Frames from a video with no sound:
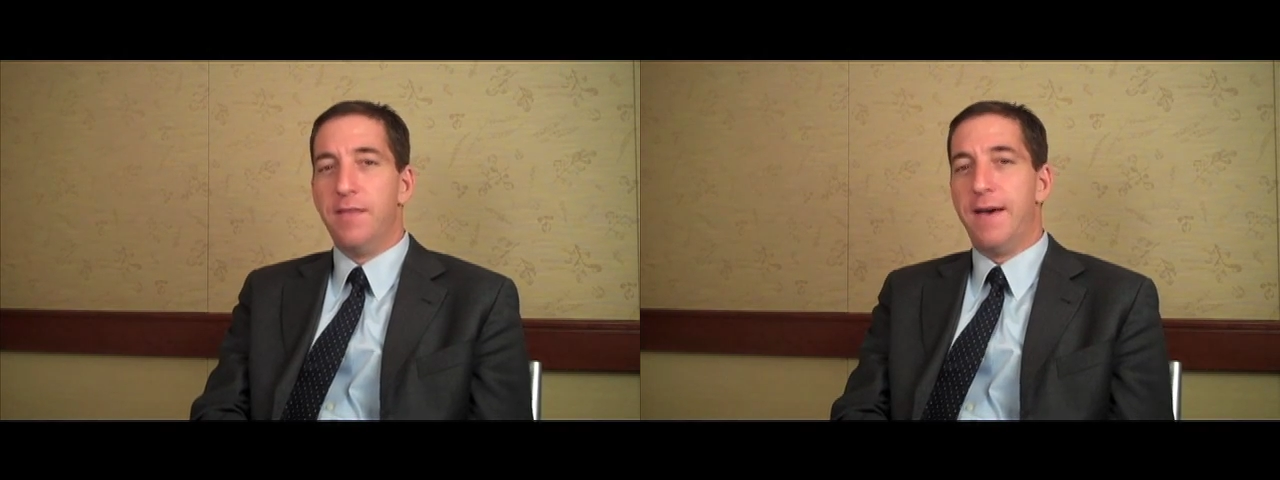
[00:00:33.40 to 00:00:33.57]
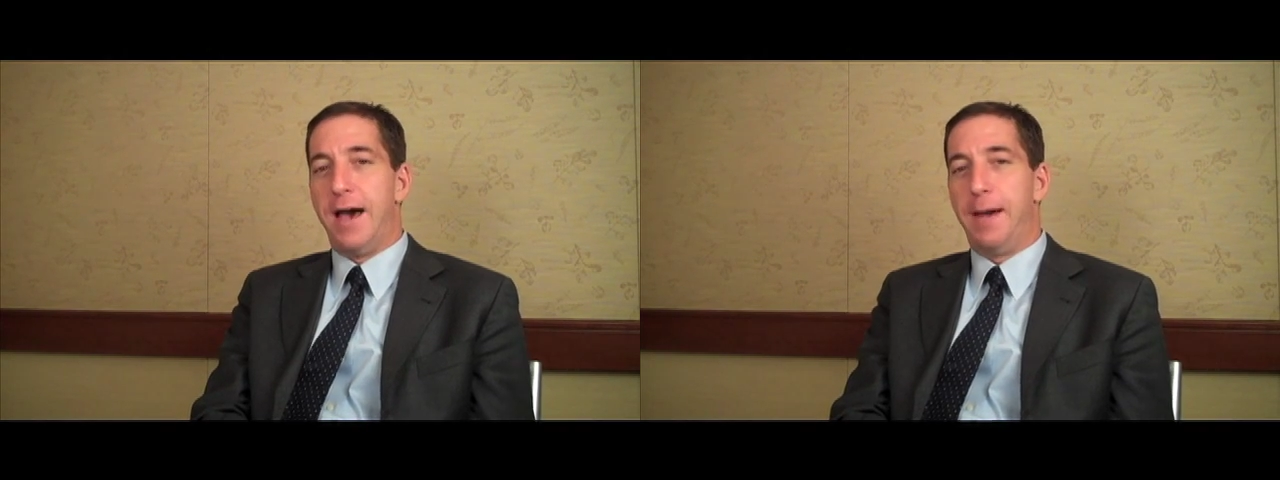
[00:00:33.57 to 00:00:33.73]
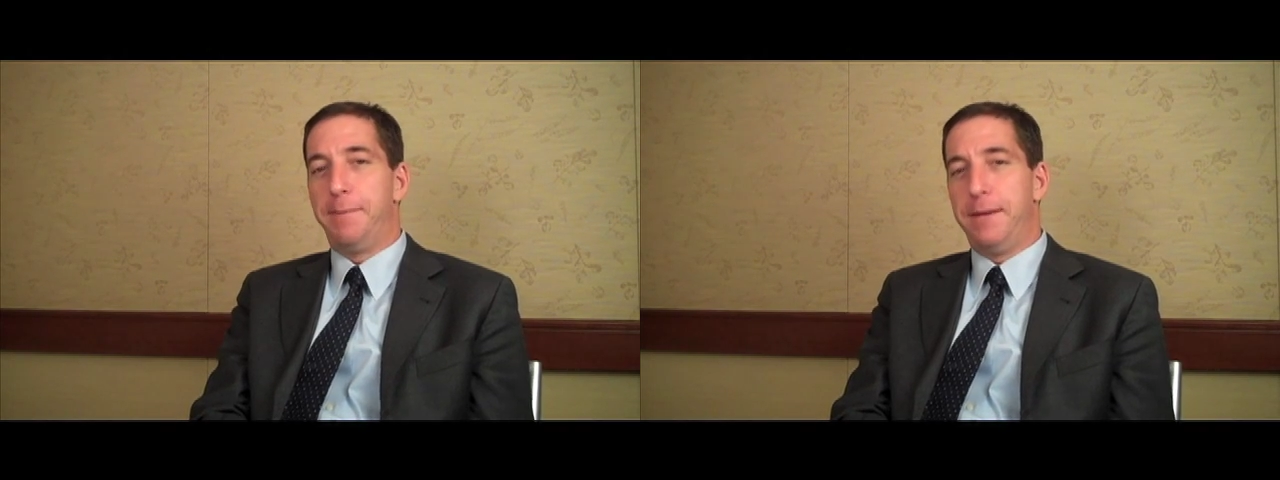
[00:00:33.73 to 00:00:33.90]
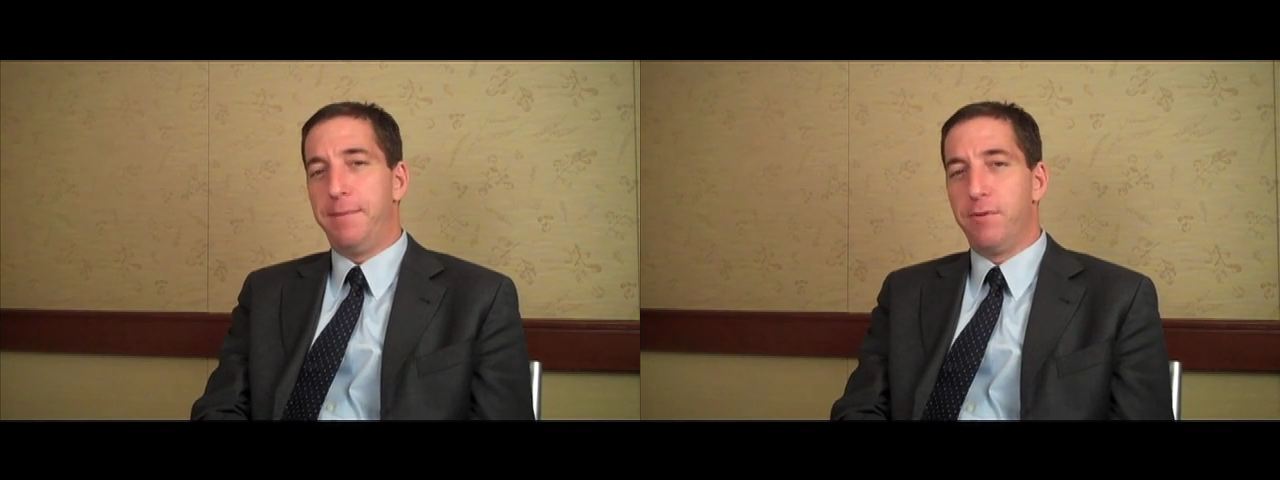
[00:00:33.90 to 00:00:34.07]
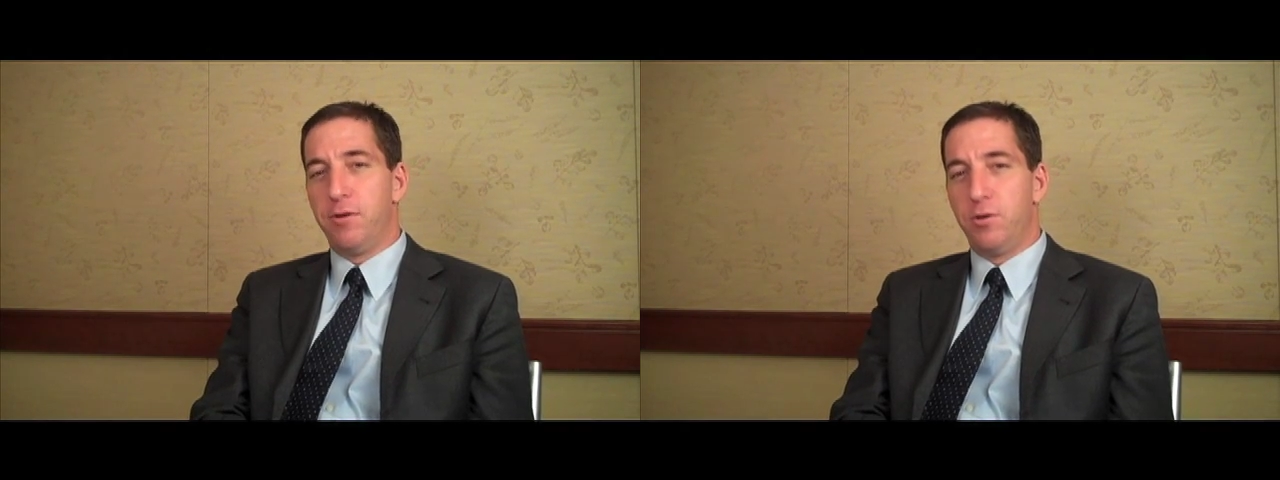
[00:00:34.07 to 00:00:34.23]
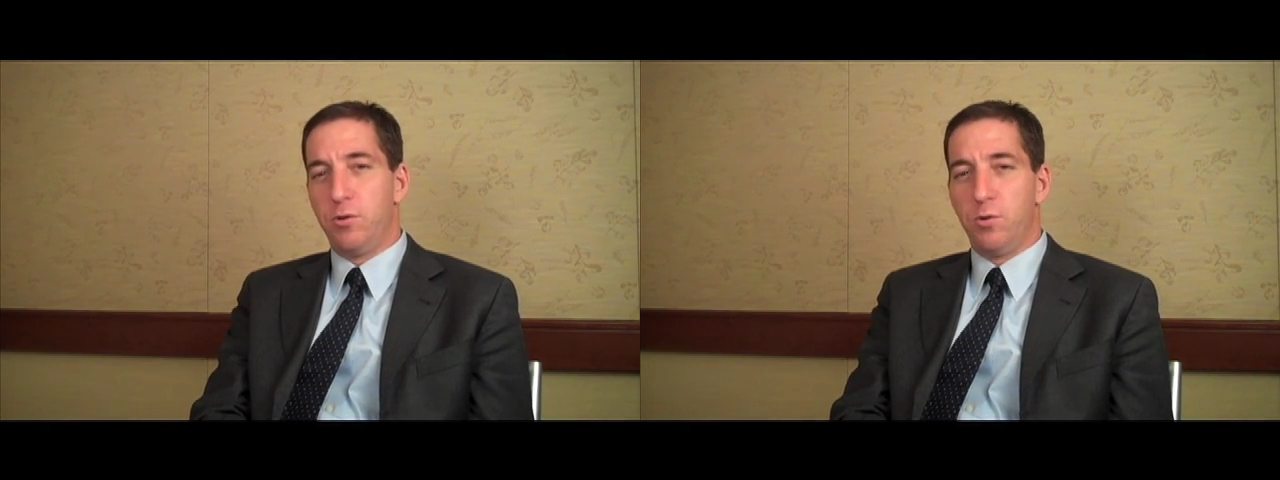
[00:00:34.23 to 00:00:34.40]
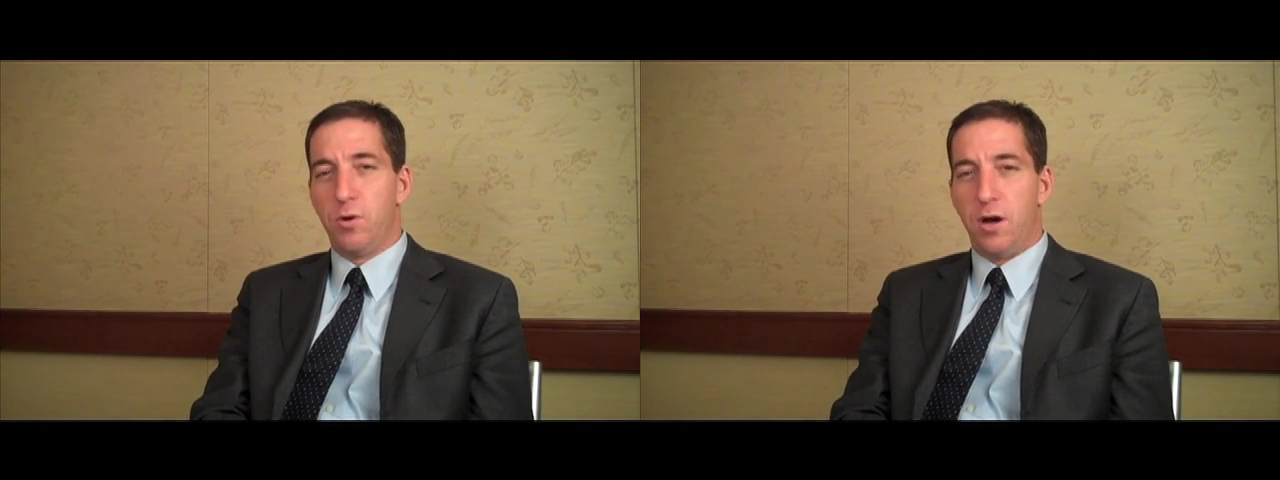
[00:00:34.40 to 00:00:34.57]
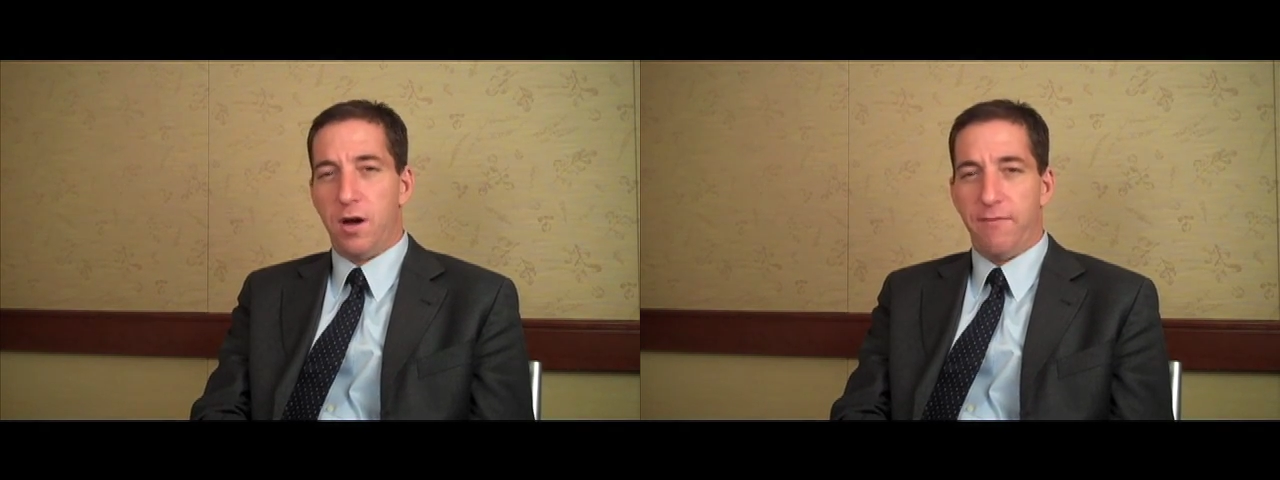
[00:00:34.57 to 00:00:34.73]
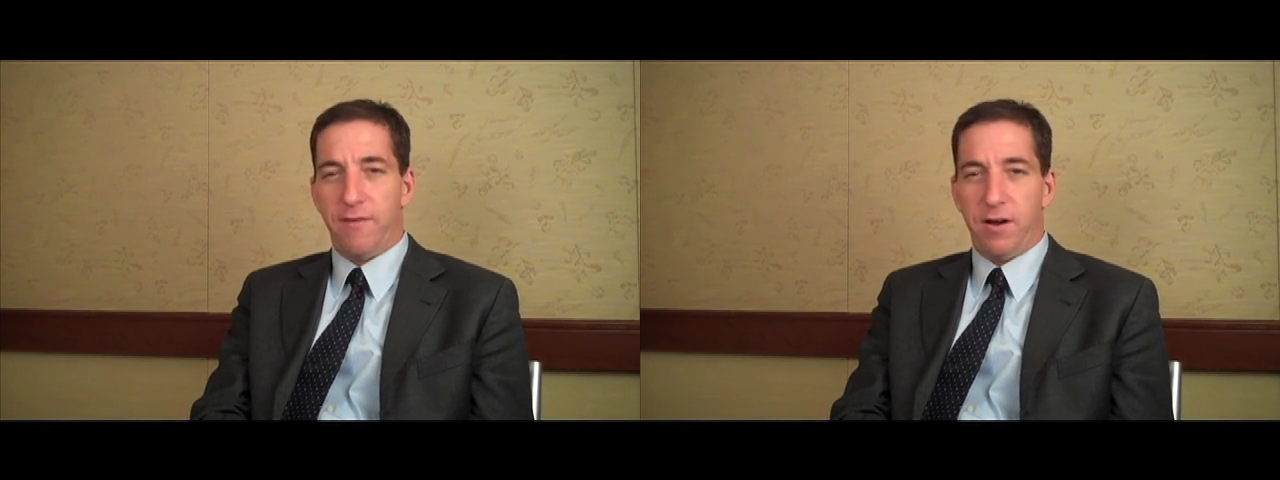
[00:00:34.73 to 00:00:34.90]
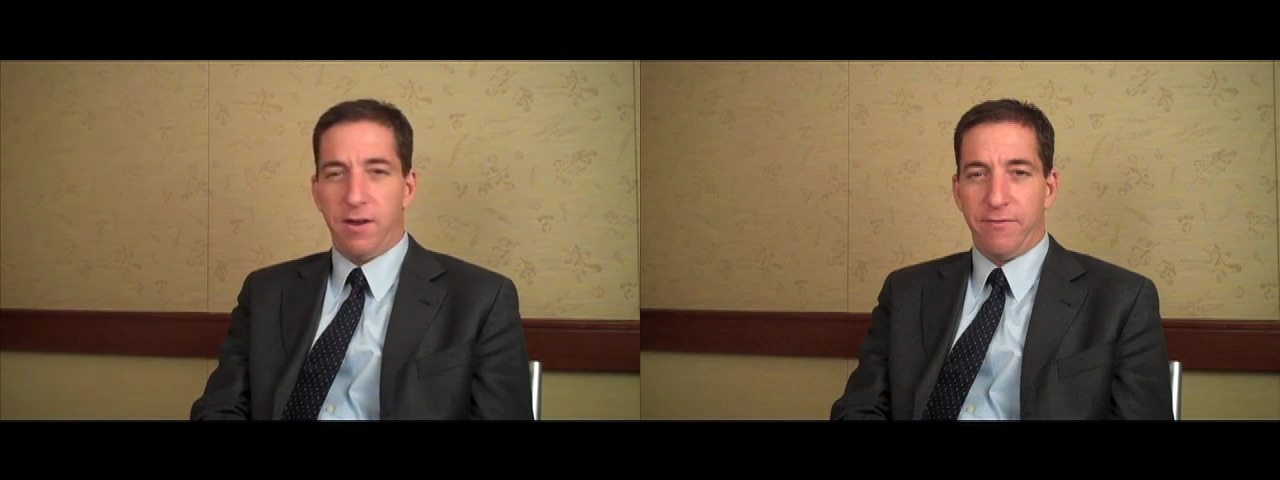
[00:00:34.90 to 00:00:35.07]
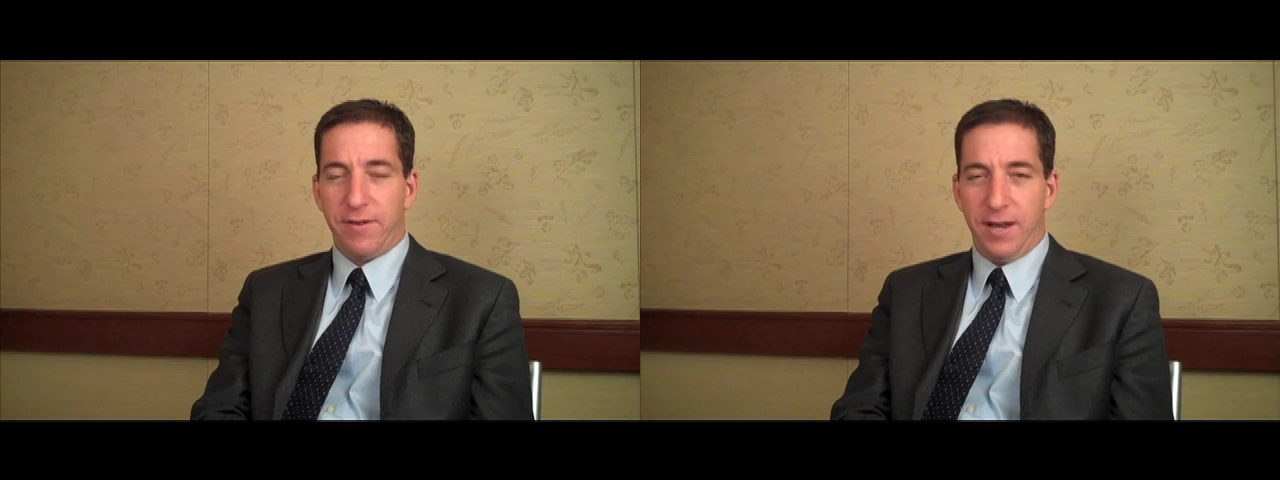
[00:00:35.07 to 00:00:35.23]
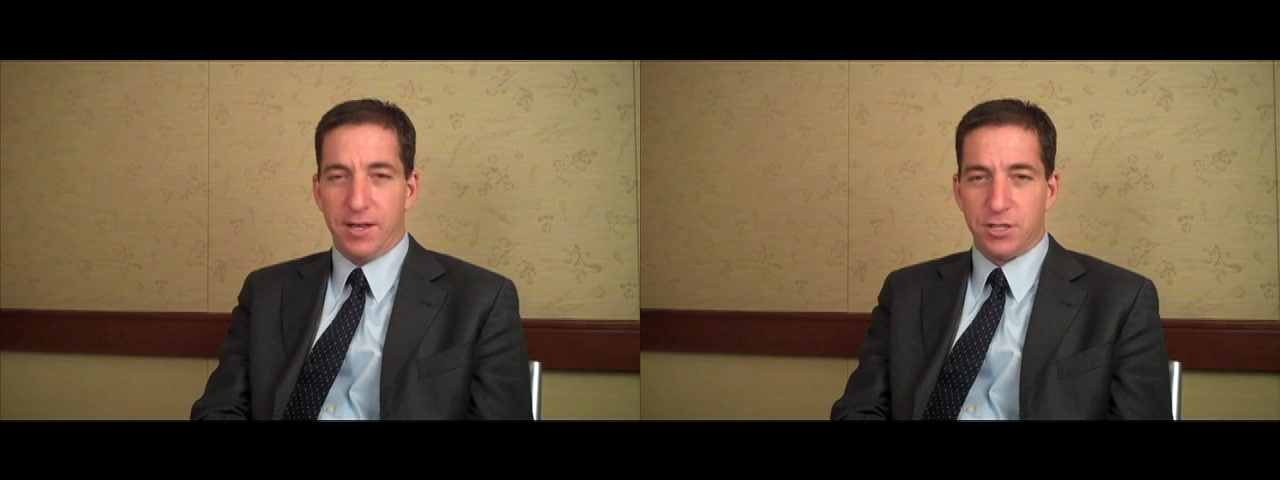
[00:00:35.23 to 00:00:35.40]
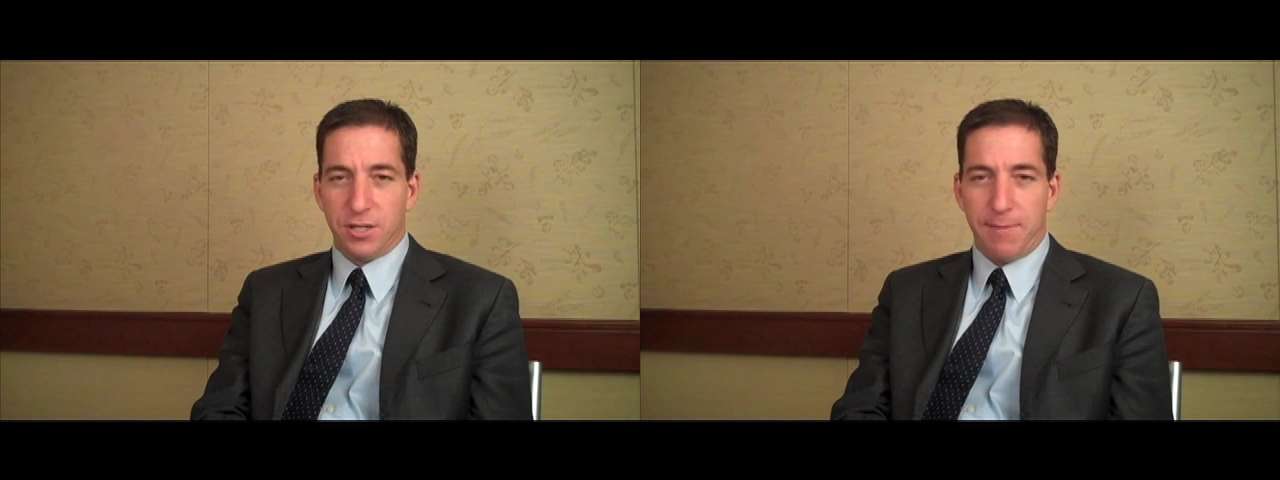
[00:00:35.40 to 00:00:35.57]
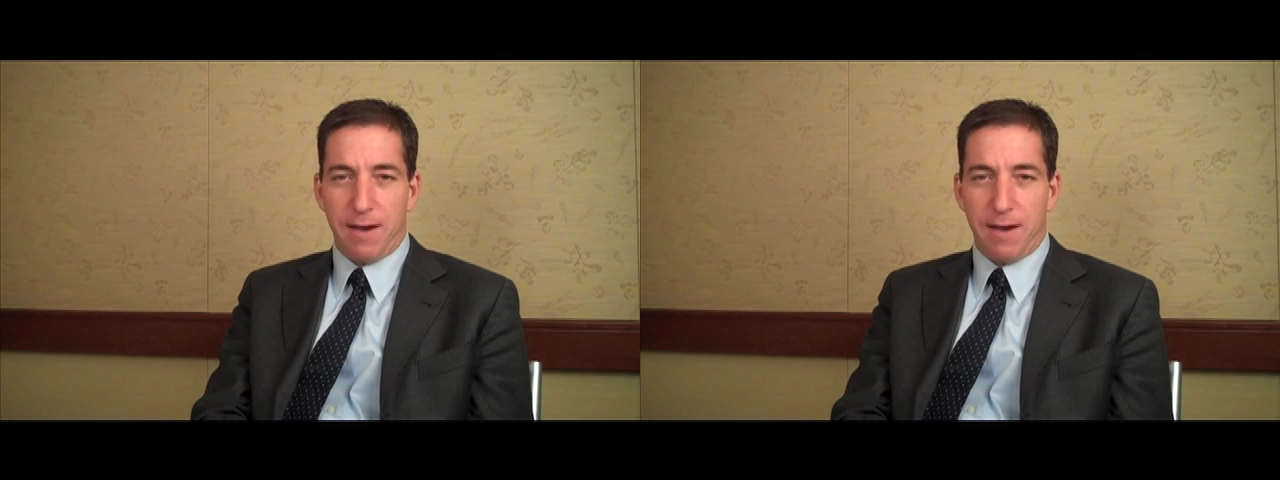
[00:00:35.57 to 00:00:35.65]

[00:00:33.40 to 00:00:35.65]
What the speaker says: that people who are very financially